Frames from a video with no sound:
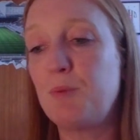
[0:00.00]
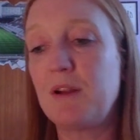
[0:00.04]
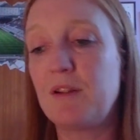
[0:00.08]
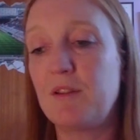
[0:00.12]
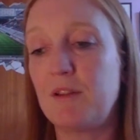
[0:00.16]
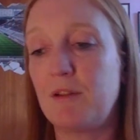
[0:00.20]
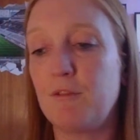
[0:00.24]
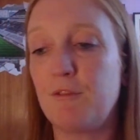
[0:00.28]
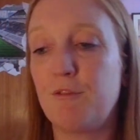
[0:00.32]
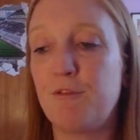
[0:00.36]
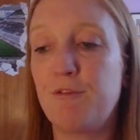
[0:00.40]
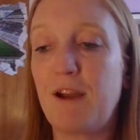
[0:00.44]
brings
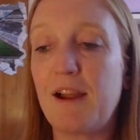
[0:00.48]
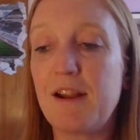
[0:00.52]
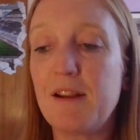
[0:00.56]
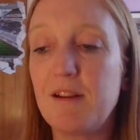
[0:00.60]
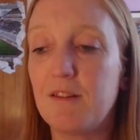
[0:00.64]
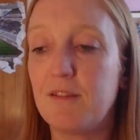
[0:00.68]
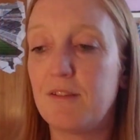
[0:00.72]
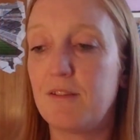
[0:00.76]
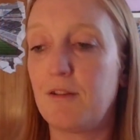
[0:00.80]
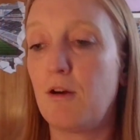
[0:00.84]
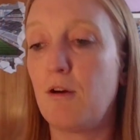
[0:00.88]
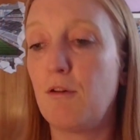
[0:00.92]
out the
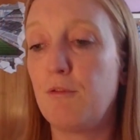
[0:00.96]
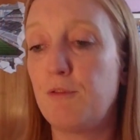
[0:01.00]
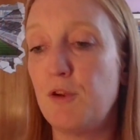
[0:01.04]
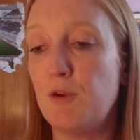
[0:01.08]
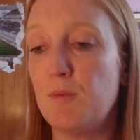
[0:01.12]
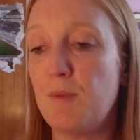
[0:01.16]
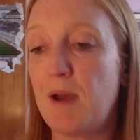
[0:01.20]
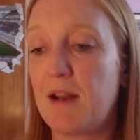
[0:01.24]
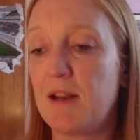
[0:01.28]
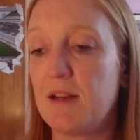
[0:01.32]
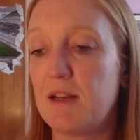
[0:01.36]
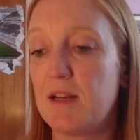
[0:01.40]
finest of
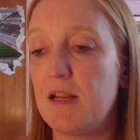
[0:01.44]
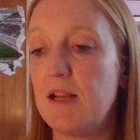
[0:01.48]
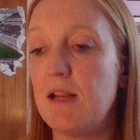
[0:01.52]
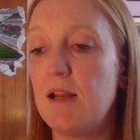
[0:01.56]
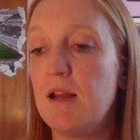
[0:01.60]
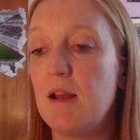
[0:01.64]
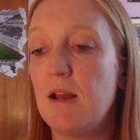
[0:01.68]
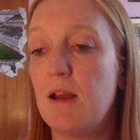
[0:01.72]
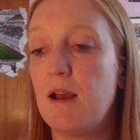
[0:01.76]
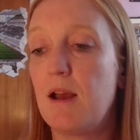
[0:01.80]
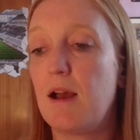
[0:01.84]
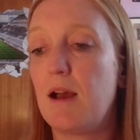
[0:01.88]
humanity,
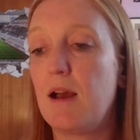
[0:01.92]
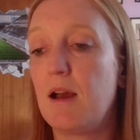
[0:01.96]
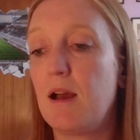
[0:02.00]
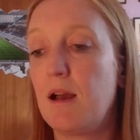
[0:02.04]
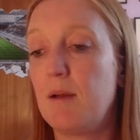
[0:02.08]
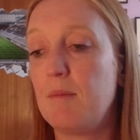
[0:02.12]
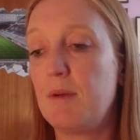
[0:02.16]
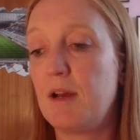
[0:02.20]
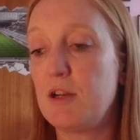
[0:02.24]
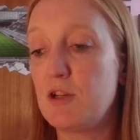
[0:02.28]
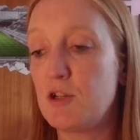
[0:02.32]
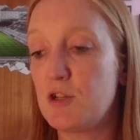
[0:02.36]

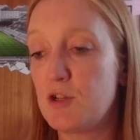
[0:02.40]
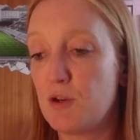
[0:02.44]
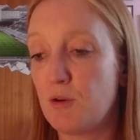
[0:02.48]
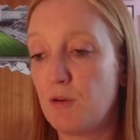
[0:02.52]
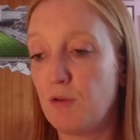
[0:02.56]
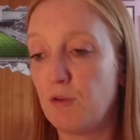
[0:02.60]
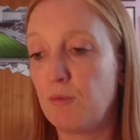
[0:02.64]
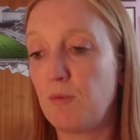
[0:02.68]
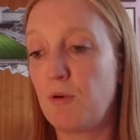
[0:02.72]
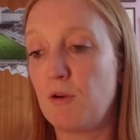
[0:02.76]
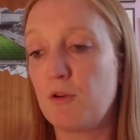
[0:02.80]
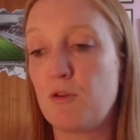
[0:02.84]
and
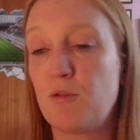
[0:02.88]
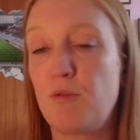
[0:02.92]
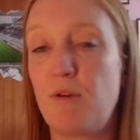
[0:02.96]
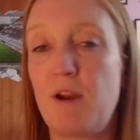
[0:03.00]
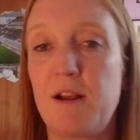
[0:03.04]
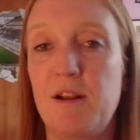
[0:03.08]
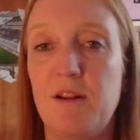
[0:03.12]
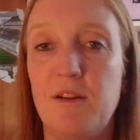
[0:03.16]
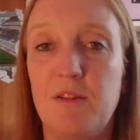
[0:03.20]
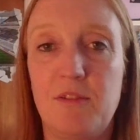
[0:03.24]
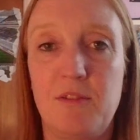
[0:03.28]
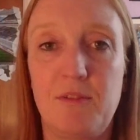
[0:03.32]
shows what
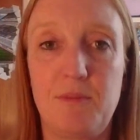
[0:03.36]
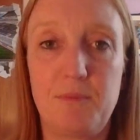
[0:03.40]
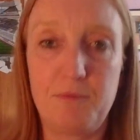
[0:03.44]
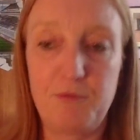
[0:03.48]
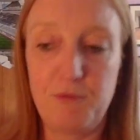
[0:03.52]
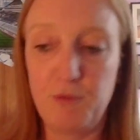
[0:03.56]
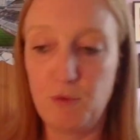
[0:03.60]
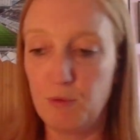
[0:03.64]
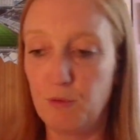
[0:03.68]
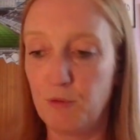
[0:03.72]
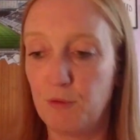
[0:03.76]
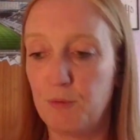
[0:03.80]
cretinous
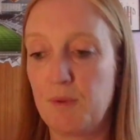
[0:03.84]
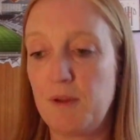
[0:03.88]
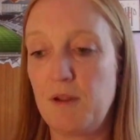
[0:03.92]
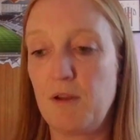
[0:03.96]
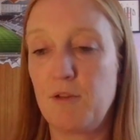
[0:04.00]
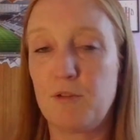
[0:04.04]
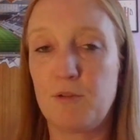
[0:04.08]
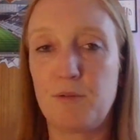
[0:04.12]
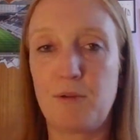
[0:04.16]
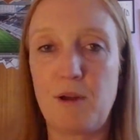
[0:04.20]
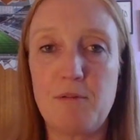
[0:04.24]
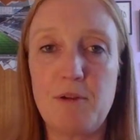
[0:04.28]
fools we
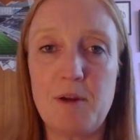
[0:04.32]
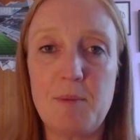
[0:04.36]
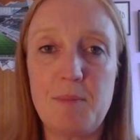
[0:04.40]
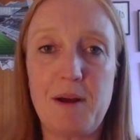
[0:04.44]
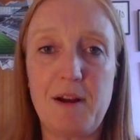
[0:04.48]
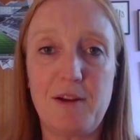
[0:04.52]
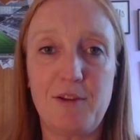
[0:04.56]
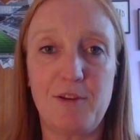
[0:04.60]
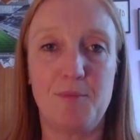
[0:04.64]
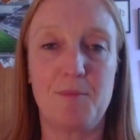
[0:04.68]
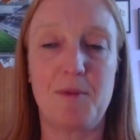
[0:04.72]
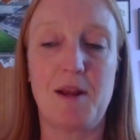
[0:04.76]
are surrounded
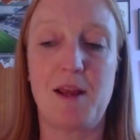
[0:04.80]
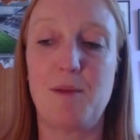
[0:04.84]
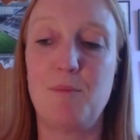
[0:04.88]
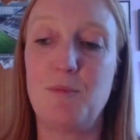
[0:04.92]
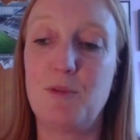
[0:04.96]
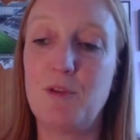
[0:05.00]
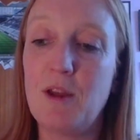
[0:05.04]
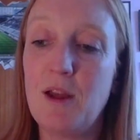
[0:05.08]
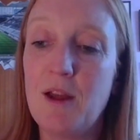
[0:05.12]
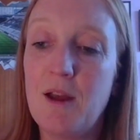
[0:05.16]
by sometimes.